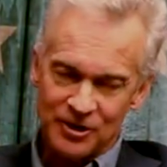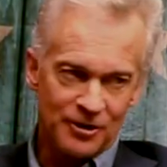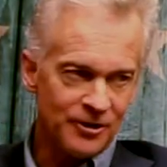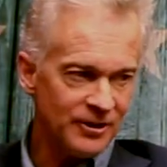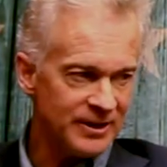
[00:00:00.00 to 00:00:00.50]
a
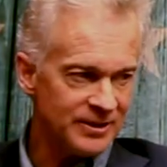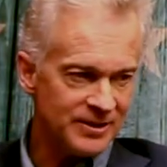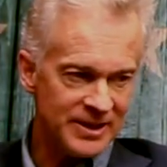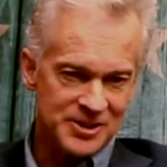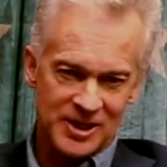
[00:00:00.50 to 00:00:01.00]
girl in,
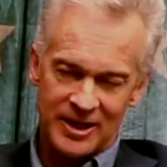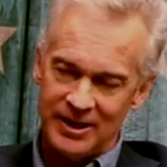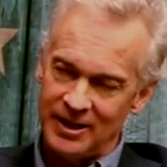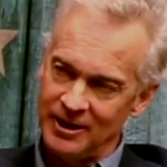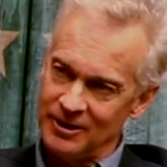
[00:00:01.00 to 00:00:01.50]
in San
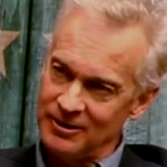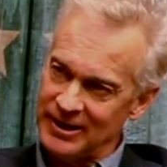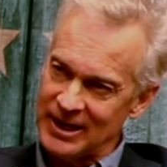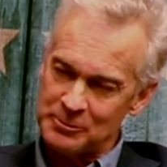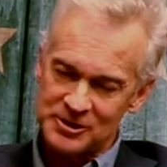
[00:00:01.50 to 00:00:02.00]
Diego,
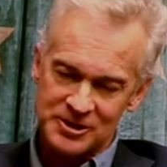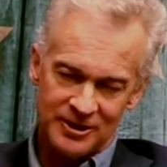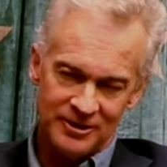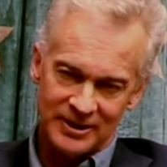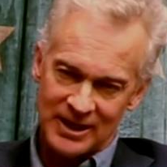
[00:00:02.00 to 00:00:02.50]
and I was
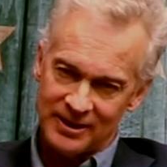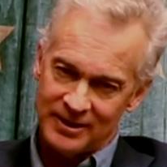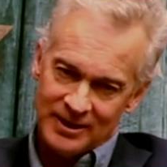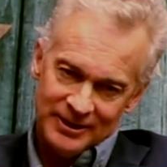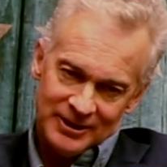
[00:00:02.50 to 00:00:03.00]
single, and I
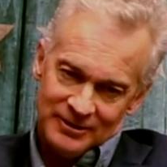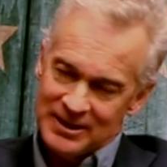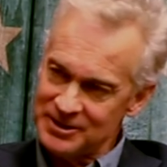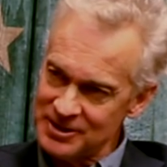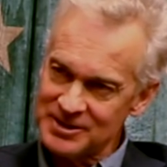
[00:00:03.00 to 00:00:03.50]
thought, you know, I
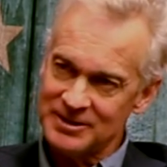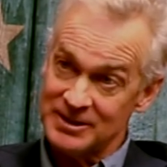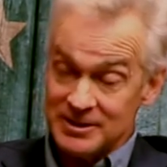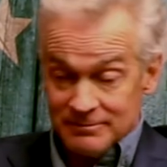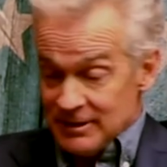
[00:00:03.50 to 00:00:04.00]
just
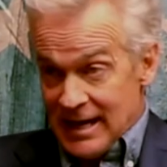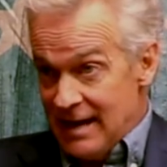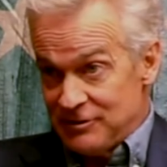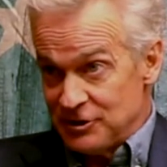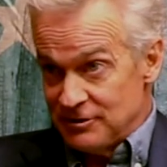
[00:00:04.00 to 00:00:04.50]
this, you
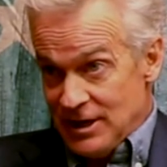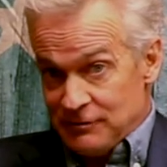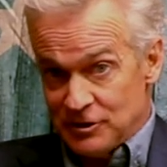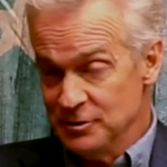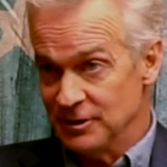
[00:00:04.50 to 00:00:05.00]
have to you have
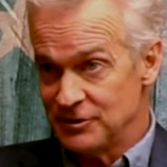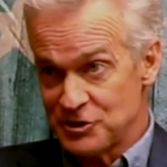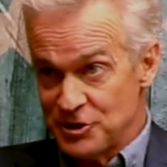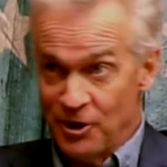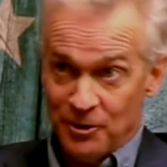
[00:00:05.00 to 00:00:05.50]
to do it.
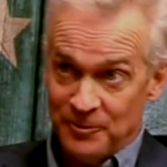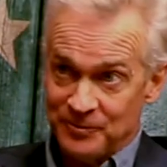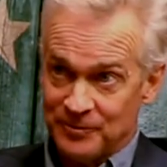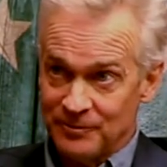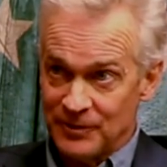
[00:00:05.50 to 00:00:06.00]
There's no
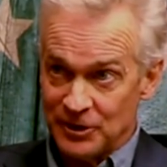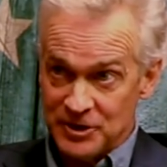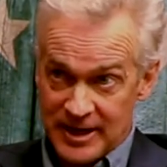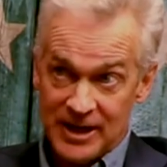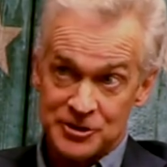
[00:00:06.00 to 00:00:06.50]
you know, you
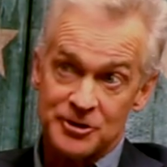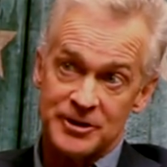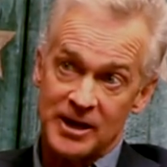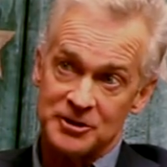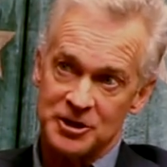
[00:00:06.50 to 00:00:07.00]
can't turn
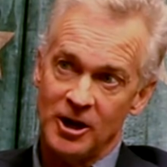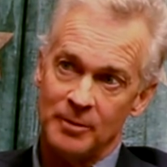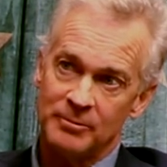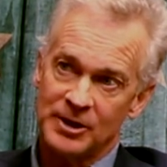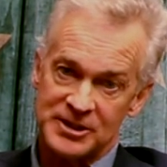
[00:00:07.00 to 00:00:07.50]
down a job
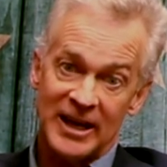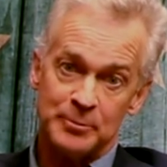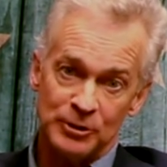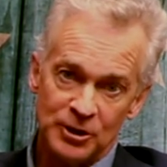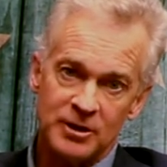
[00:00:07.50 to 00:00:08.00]
because I had
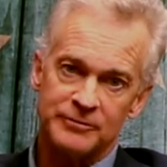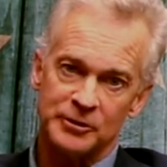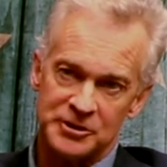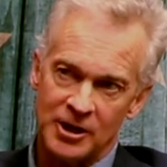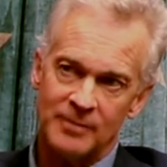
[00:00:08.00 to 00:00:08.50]
been looking for
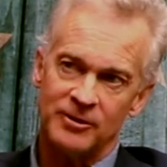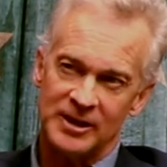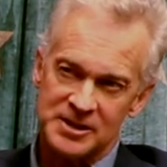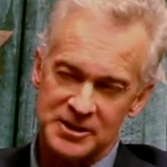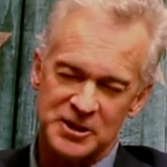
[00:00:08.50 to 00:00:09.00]
a job for
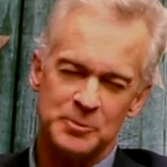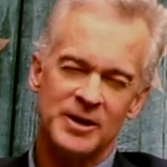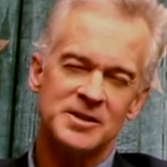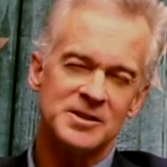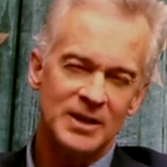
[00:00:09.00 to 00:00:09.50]
like six
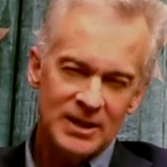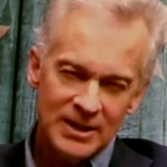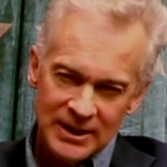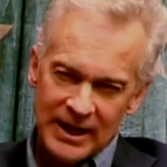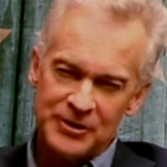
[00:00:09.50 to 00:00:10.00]
months,
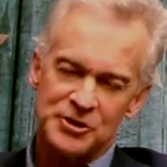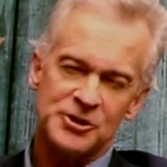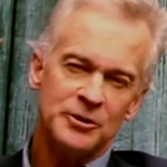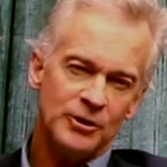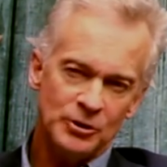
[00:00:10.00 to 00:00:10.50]
and there's
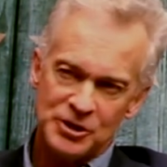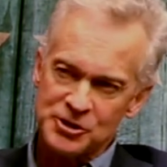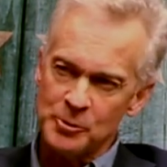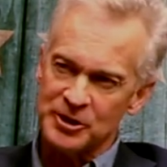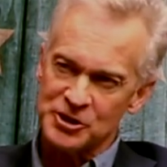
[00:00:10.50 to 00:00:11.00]
only
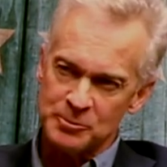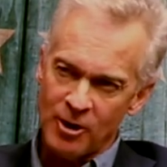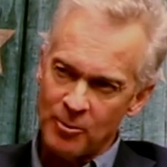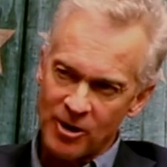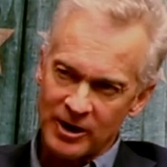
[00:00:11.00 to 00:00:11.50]
so many
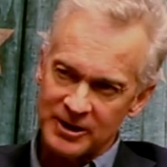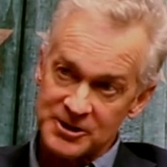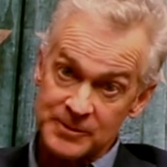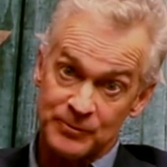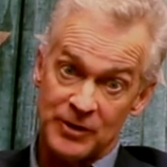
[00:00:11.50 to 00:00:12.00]
small
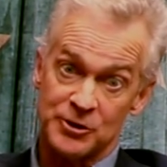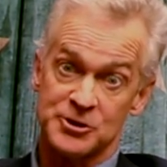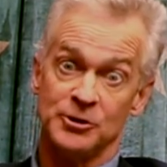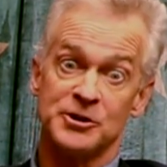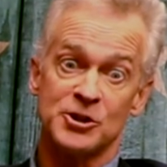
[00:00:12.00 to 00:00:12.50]
markets, and there's
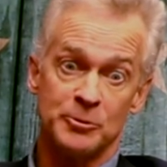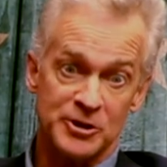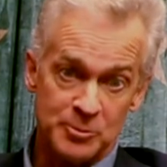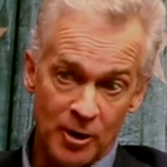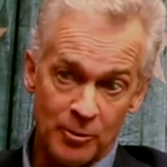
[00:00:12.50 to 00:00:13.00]
only so many
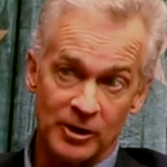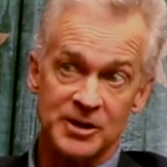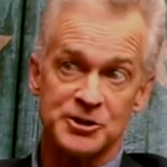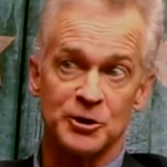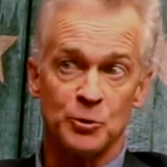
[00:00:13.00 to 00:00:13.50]
small
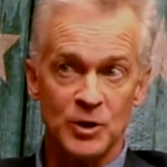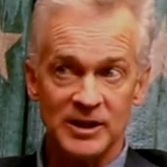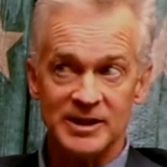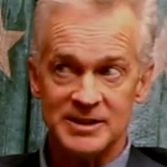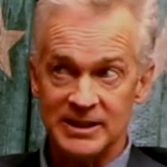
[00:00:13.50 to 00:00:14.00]
markets that are
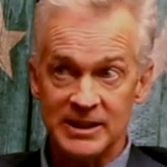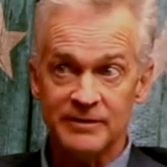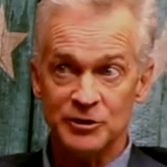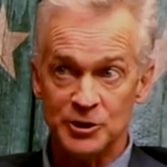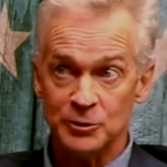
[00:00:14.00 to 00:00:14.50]
willing to
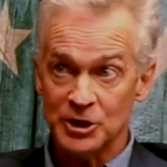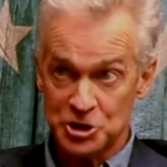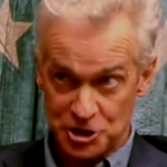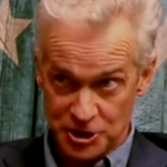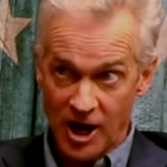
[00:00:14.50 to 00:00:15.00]
give you a
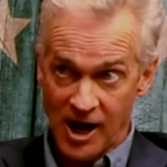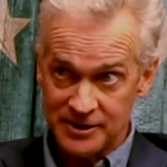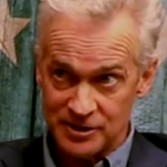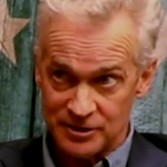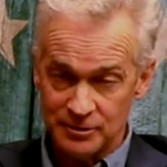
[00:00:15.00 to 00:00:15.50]
shot
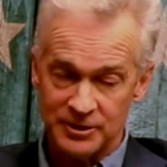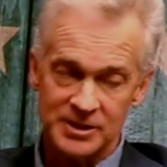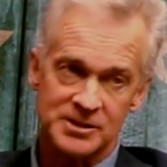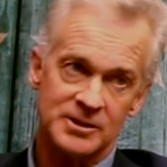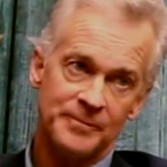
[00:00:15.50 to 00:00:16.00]
sure. to do
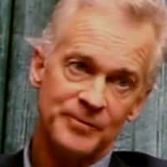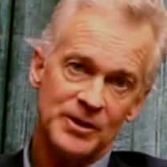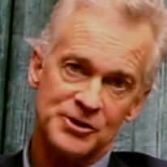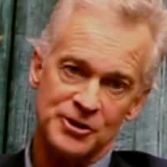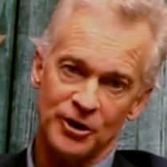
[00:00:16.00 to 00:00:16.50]
this.
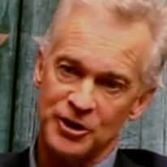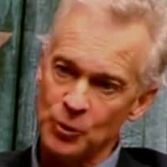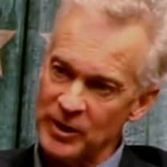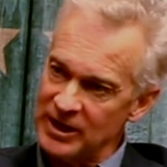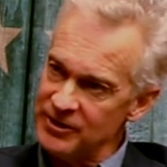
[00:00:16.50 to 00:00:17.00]
So you
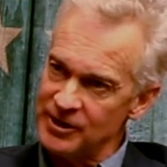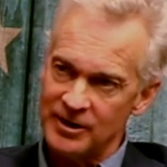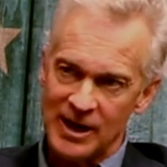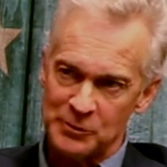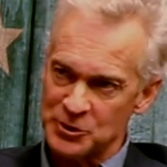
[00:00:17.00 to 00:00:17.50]
went in there,
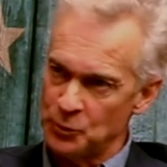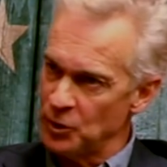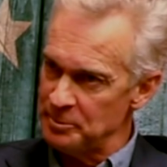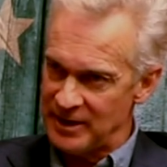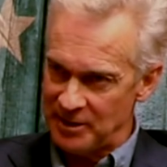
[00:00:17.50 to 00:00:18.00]
and I was a
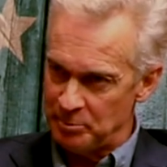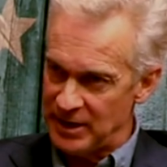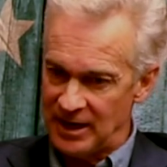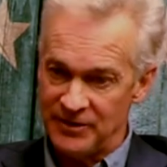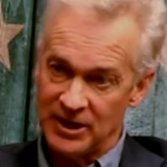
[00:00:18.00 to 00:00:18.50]
one-man
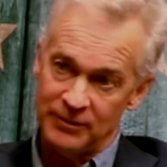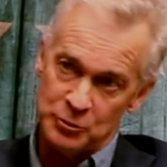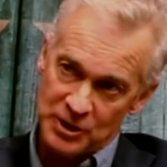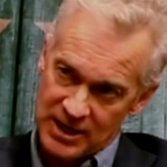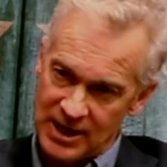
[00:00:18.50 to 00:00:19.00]
band. They give
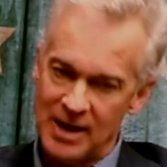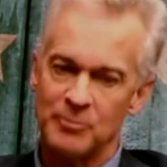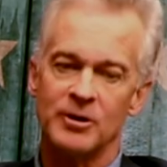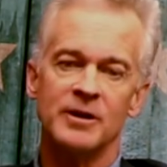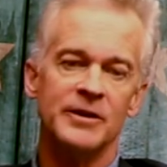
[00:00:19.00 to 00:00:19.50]
you a
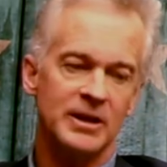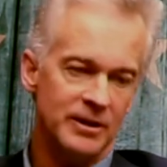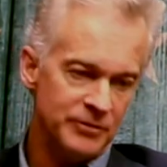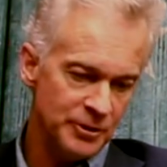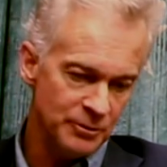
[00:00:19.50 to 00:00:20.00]
camera, and they
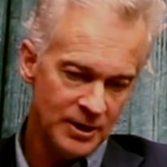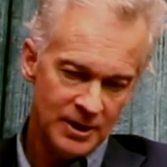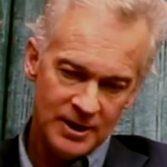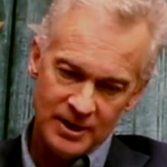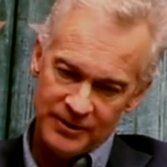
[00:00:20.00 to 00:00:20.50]
give you,
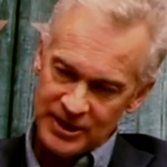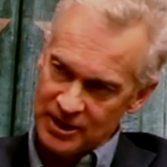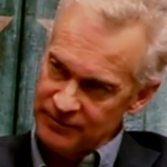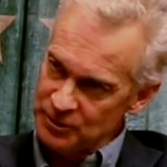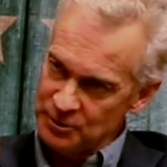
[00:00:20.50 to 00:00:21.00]
they
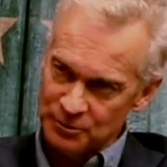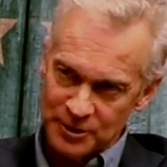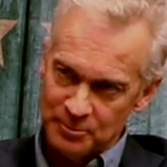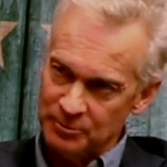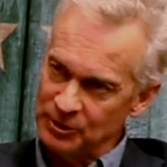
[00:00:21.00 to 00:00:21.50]
give you the
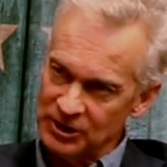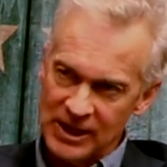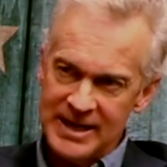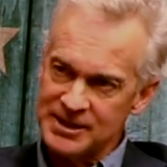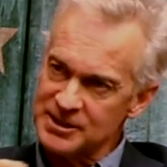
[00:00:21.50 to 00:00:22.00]

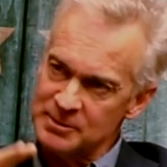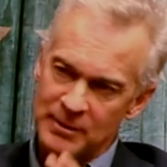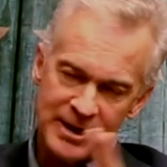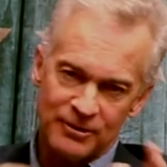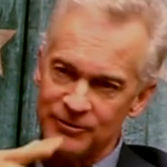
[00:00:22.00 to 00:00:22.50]
lights and the
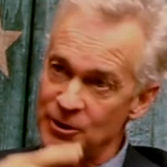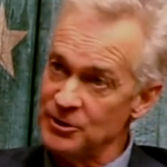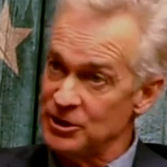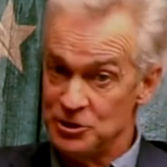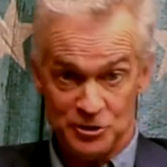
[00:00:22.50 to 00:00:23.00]
microphone, and you